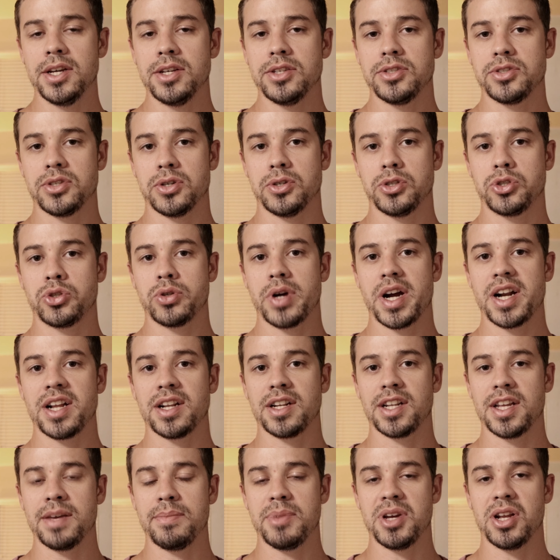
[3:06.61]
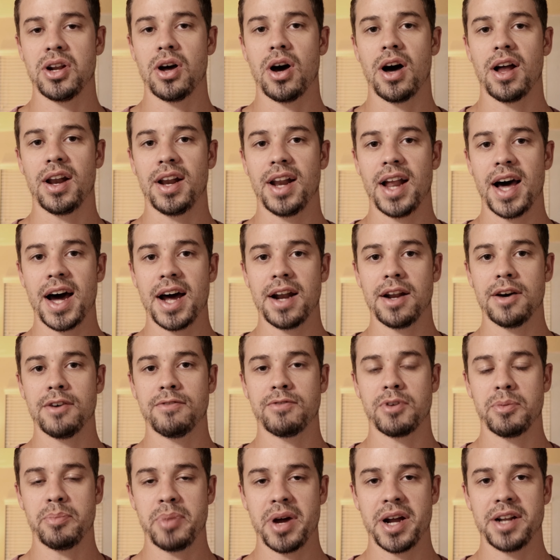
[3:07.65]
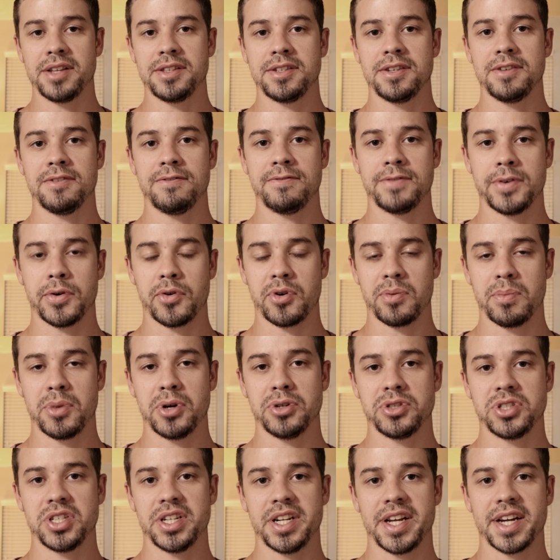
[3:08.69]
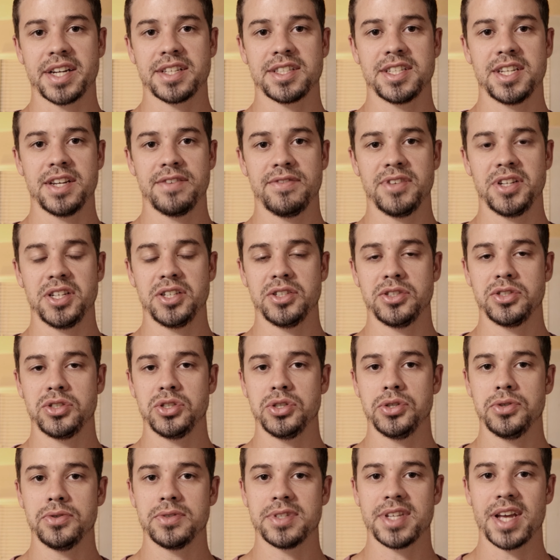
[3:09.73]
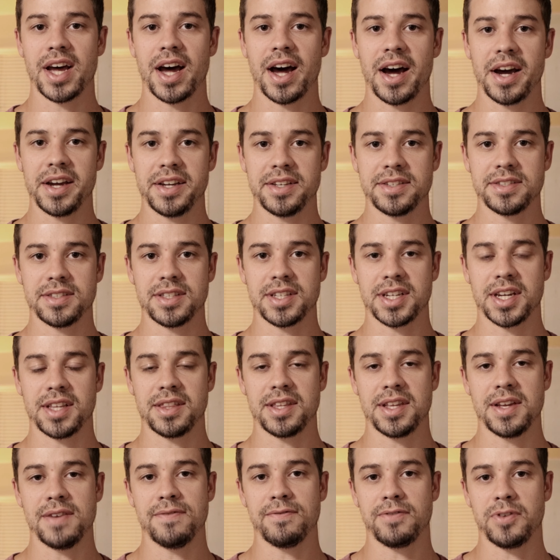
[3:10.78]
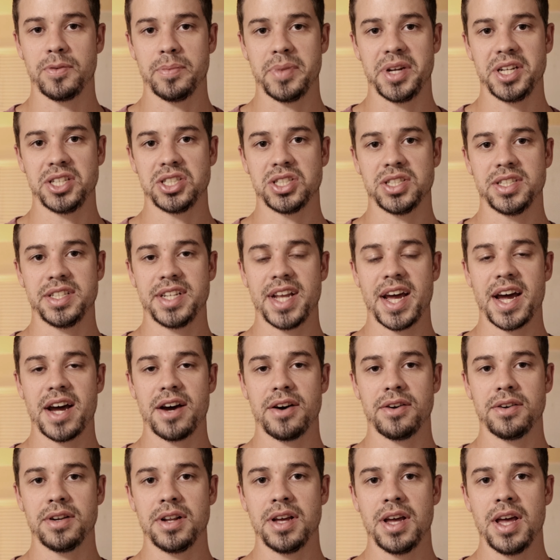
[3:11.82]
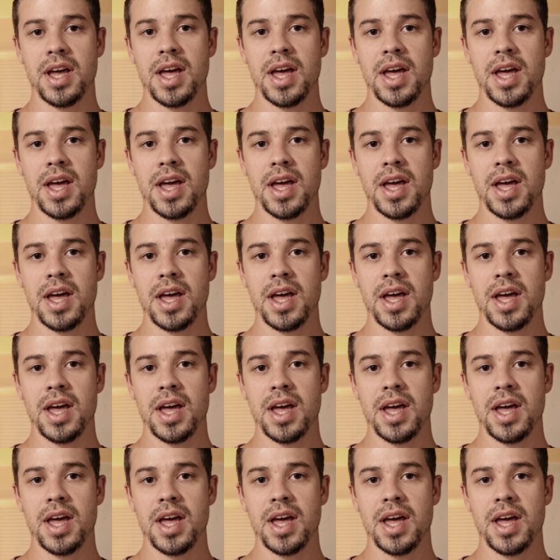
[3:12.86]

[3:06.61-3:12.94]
So try to limit a lot of repetitive forward motion activities. Use ice to get the inflammation down.